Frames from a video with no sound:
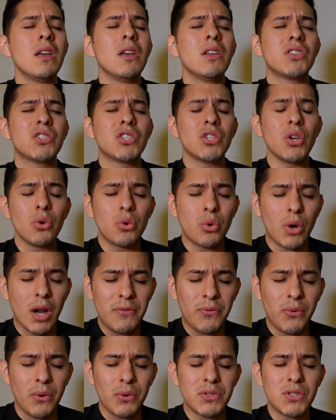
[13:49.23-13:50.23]
so
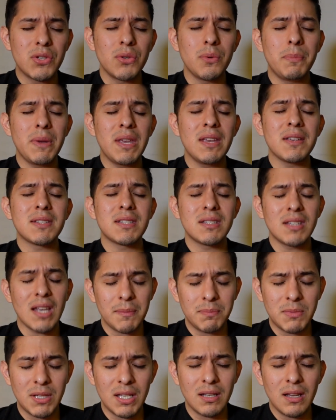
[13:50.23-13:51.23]
grateful to be
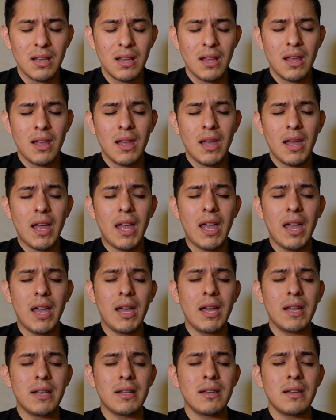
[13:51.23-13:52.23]
accepted,
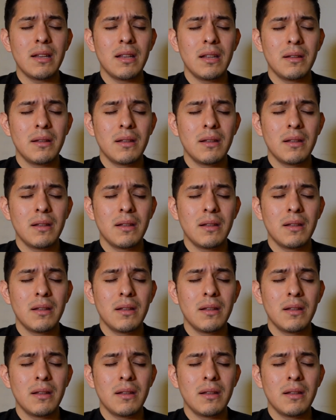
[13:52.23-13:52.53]
and